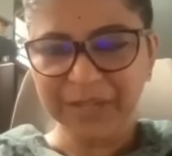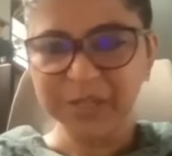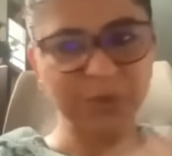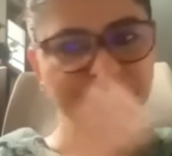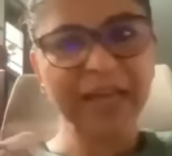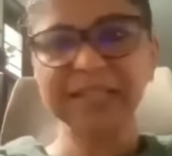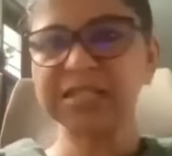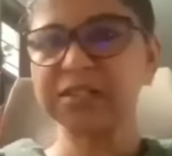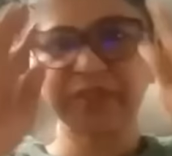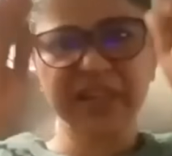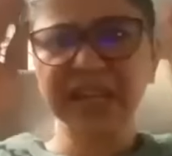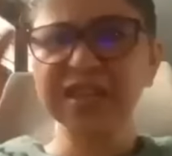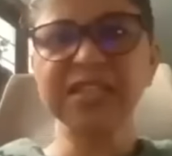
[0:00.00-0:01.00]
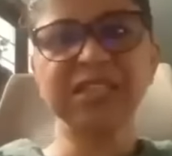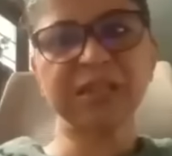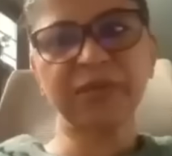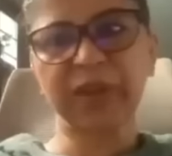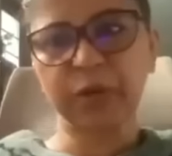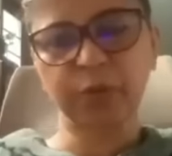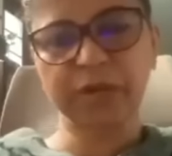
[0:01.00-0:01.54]
So that's a very easy
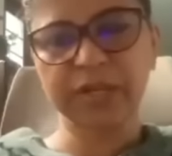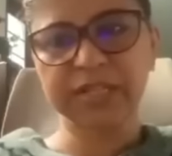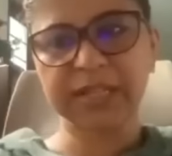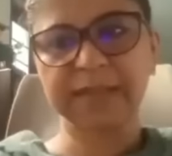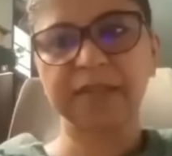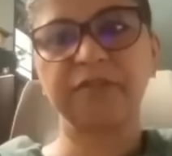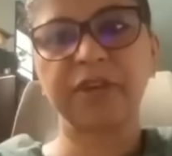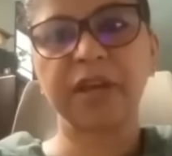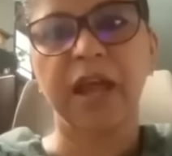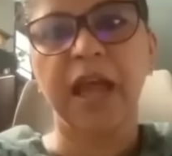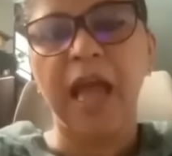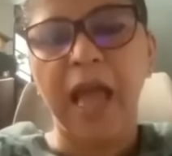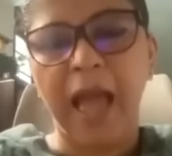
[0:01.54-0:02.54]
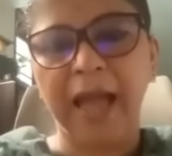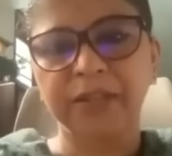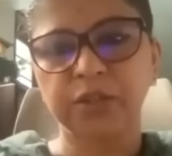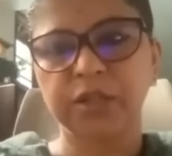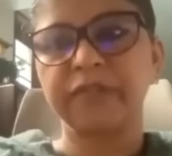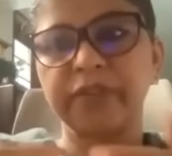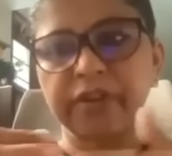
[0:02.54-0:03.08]
way to understand that we are
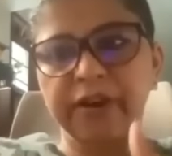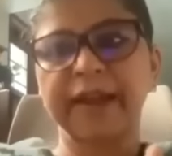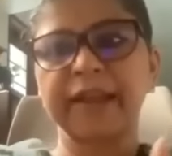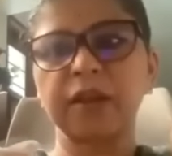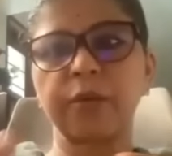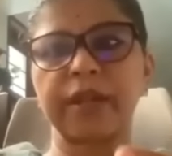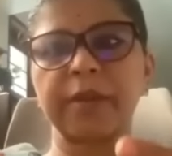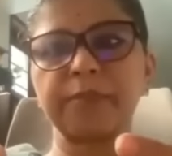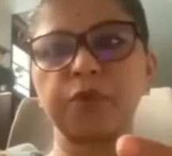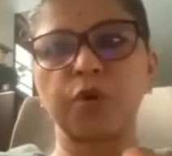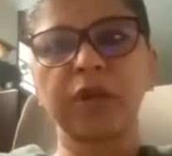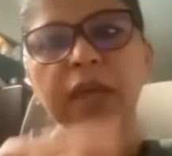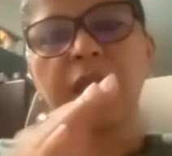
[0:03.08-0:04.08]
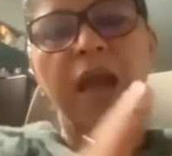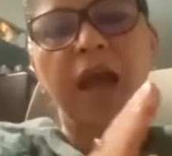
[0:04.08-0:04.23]
actually, even right now when I'm talking,